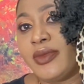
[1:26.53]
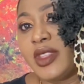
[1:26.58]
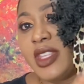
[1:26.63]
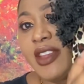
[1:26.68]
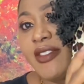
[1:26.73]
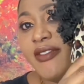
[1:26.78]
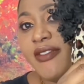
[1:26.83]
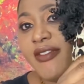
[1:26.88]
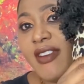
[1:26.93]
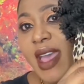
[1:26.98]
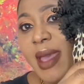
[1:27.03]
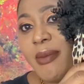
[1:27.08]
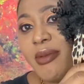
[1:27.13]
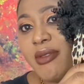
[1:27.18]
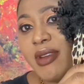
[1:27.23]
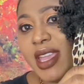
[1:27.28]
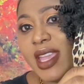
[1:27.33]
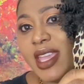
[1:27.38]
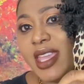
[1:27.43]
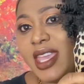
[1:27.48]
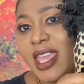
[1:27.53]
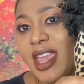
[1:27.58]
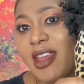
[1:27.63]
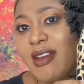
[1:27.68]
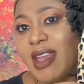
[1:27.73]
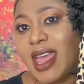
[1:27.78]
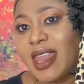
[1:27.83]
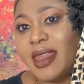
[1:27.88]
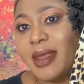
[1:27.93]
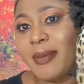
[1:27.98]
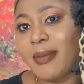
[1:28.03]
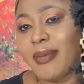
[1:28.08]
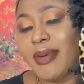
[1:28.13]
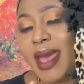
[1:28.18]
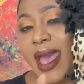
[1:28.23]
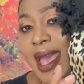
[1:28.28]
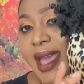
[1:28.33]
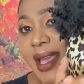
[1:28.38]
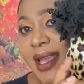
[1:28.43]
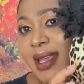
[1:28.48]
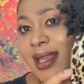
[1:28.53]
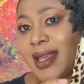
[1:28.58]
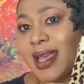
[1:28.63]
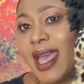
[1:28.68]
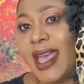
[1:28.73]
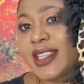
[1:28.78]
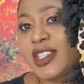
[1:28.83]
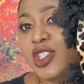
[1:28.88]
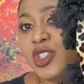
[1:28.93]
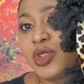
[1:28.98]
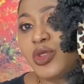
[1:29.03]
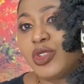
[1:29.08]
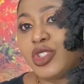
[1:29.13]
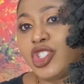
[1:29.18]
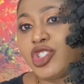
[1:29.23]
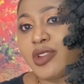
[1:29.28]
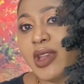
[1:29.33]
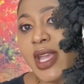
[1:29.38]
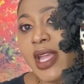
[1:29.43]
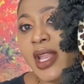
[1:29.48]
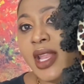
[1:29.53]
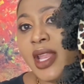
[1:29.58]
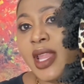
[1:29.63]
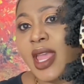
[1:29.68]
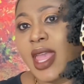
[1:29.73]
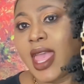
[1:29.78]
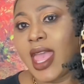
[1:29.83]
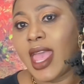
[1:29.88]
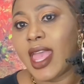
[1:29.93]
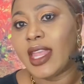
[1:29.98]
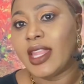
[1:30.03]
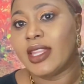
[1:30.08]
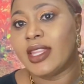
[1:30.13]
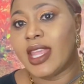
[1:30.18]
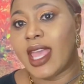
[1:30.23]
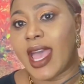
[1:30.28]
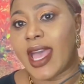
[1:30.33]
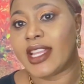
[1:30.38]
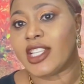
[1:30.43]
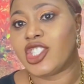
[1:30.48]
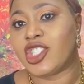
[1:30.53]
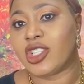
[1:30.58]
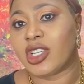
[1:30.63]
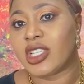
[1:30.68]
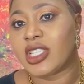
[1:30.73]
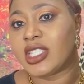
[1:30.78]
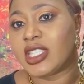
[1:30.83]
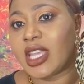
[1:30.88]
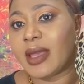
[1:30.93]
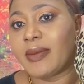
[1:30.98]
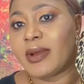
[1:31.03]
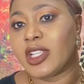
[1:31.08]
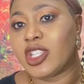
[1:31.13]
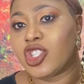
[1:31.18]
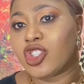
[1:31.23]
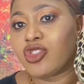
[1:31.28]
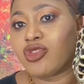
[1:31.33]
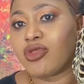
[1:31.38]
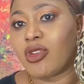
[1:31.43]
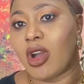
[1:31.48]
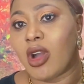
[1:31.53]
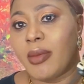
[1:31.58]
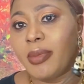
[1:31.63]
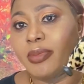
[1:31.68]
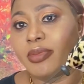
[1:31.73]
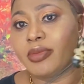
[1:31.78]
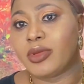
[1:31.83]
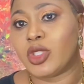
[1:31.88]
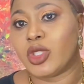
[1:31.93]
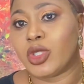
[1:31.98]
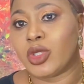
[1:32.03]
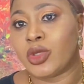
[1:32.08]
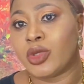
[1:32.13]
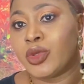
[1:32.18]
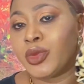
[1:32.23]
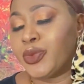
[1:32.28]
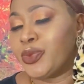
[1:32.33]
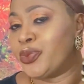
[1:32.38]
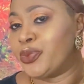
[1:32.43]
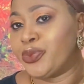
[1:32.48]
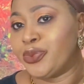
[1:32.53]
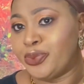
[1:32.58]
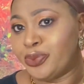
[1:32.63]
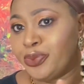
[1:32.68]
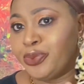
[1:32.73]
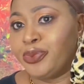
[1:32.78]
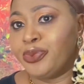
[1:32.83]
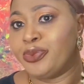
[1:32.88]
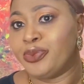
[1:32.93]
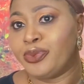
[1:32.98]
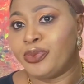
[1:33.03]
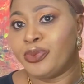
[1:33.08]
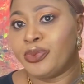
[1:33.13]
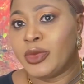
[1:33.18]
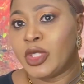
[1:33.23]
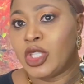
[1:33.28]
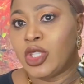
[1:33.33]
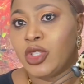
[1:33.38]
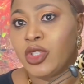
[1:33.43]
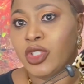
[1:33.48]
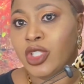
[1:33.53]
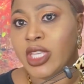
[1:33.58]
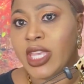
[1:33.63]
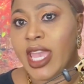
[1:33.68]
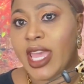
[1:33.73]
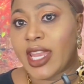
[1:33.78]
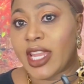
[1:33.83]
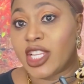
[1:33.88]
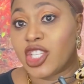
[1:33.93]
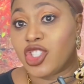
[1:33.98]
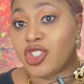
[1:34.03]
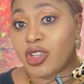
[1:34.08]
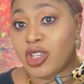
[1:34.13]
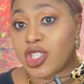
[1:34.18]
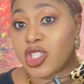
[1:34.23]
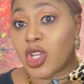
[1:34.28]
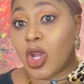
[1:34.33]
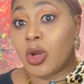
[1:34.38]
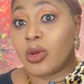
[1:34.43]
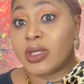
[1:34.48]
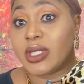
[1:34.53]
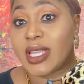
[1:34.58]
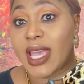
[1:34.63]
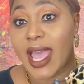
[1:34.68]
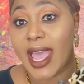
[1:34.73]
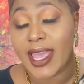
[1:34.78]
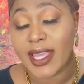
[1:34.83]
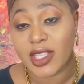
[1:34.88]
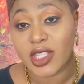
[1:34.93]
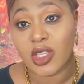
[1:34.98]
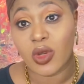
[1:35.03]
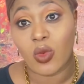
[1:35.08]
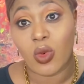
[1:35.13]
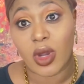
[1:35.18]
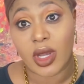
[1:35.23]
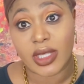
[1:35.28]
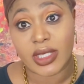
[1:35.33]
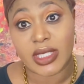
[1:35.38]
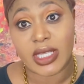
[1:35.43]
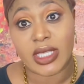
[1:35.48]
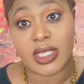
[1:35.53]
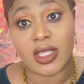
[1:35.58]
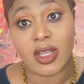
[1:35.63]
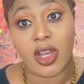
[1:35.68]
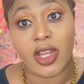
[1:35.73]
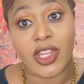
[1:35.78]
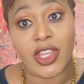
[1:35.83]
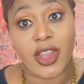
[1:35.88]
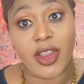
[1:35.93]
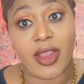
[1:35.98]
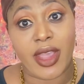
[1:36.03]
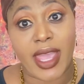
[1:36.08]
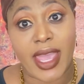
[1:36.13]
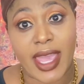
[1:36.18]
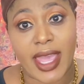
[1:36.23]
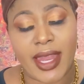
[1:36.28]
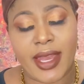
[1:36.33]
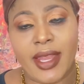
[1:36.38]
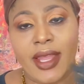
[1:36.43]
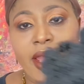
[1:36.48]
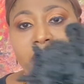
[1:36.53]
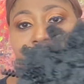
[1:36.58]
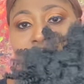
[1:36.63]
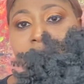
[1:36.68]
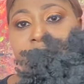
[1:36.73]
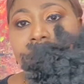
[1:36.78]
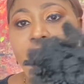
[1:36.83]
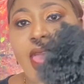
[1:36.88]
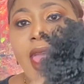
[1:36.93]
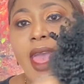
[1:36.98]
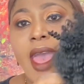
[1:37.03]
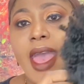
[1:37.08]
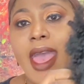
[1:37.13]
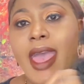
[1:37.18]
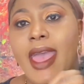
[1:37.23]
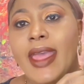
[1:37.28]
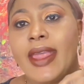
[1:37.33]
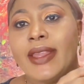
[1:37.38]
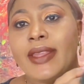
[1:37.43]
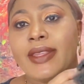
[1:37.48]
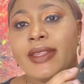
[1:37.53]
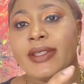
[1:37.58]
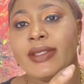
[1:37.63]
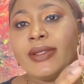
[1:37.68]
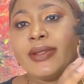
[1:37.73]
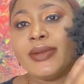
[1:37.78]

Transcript: fabric here at the back as usual, the adjustable strap to, you can adjust how tight you want it on your head. And